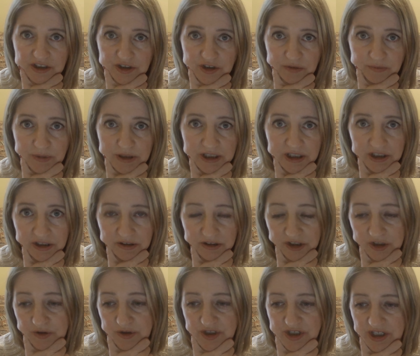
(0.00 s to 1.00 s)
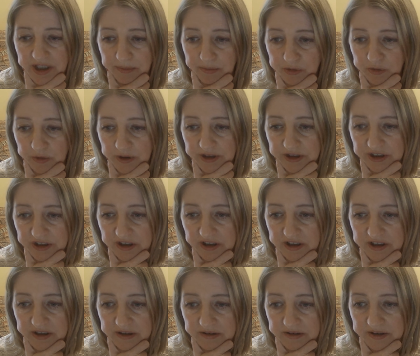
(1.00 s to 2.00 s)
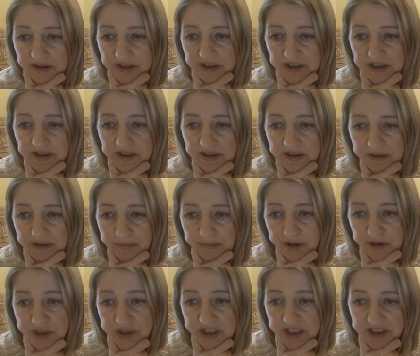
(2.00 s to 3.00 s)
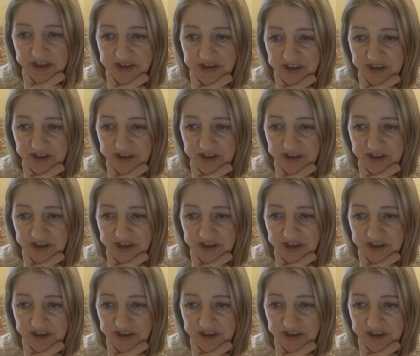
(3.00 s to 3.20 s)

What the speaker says: to be used up with our blue ticks.